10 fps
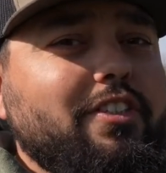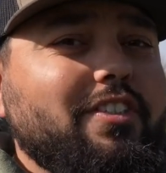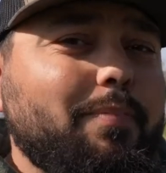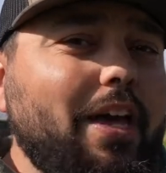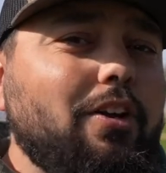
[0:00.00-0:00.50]
It's
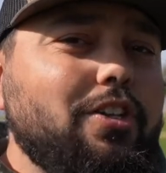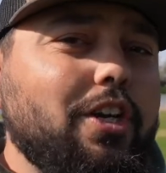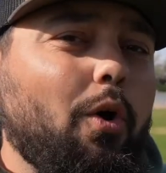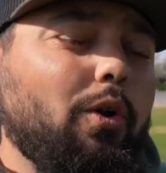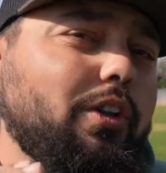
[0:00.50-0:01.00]
better to
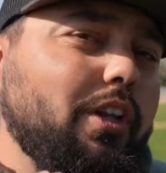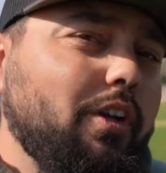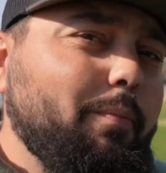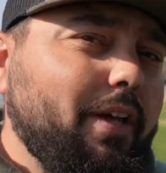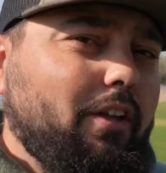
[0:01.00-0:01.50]
go a
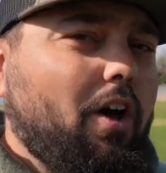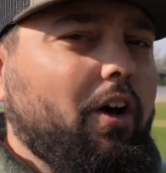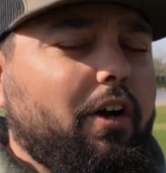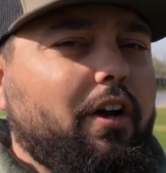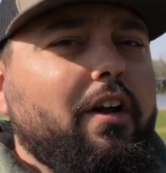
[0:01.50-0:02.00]
little bit
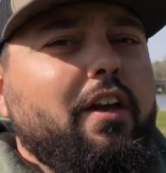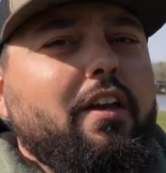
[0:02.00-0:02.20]
longer